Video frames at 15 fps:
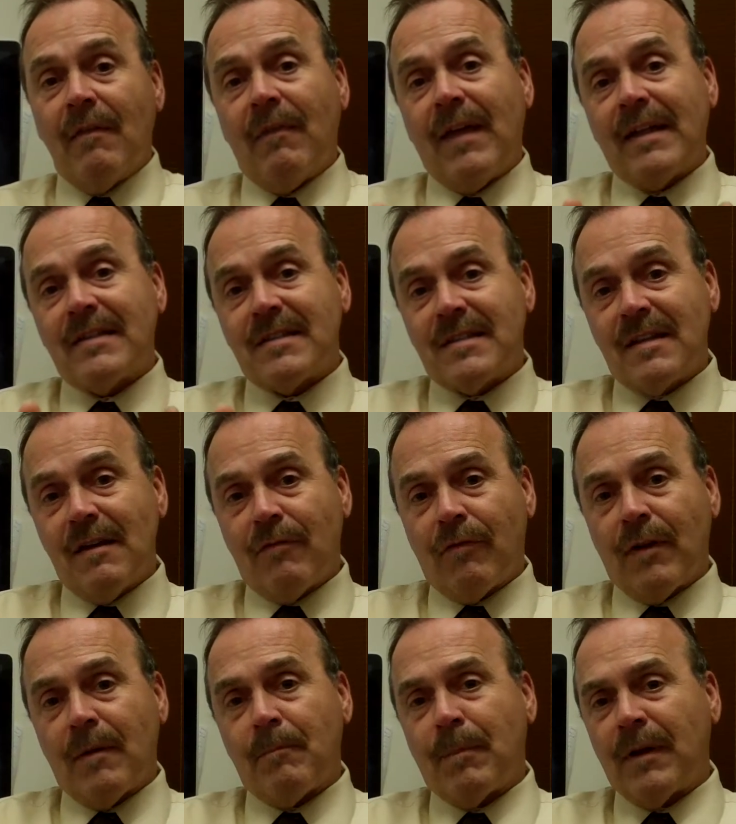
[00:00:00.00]
that's
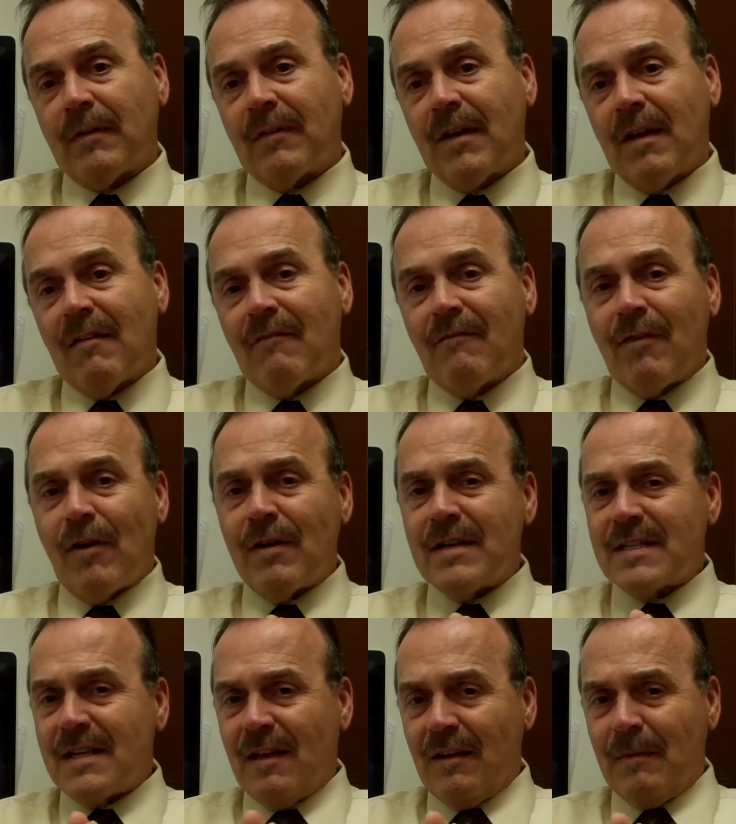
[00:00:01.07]
different, but very
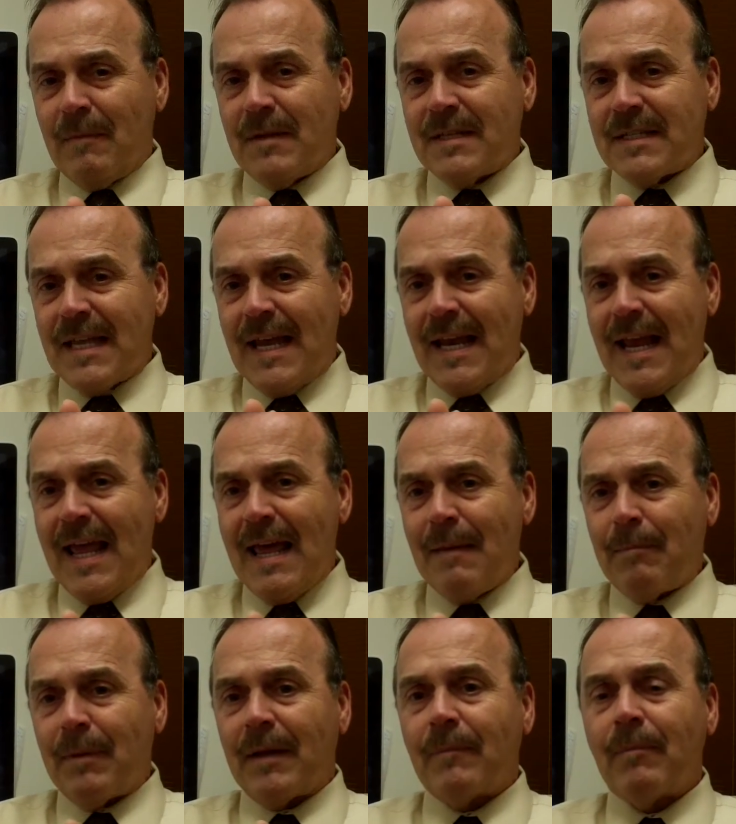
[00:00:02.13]
seldom does that
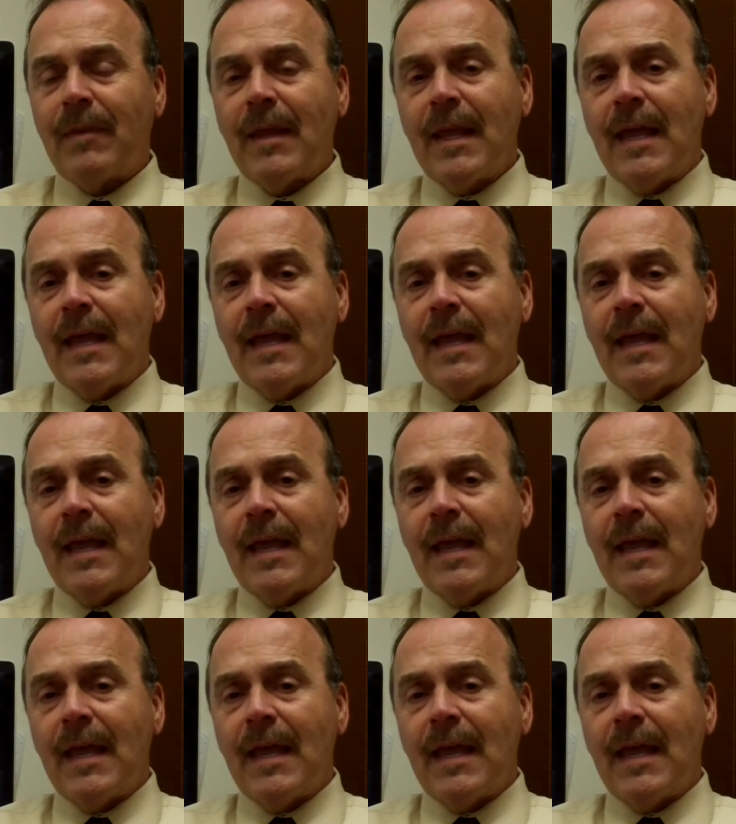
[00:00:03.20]
happen.